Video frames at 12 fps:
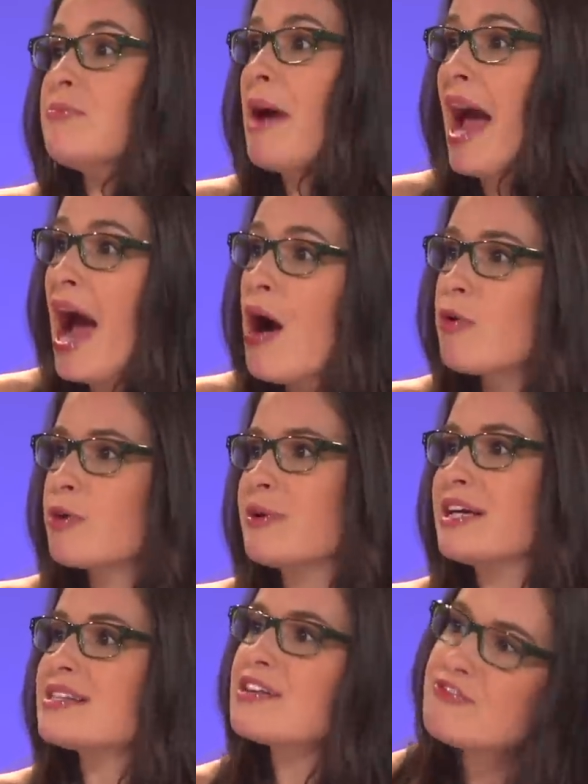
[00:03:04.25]
empowered
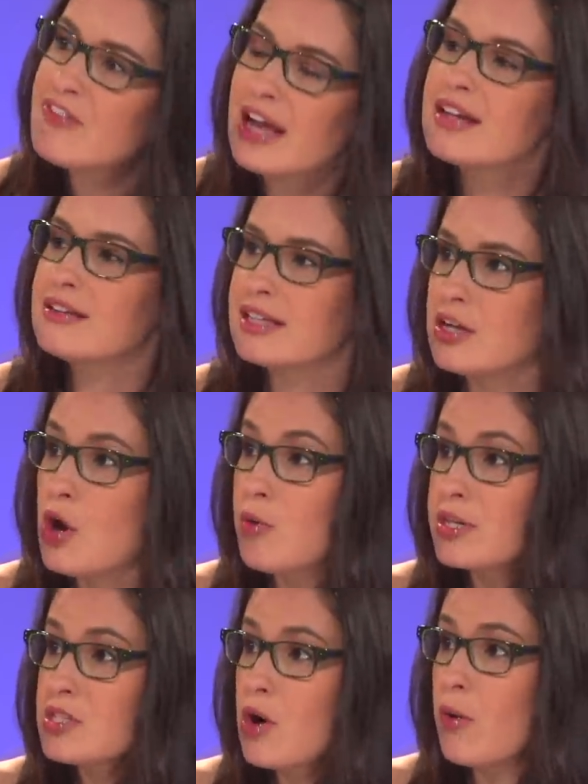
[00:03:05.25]
because they finally know
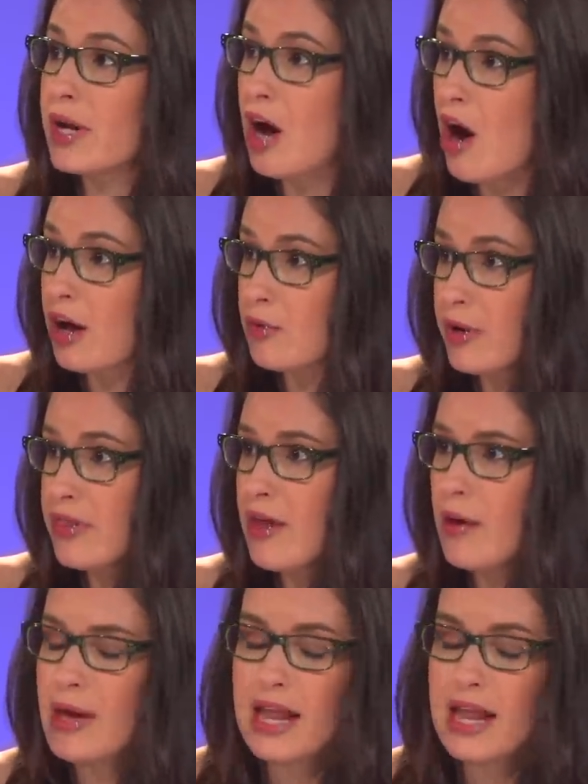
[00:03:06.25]
what's going on with them.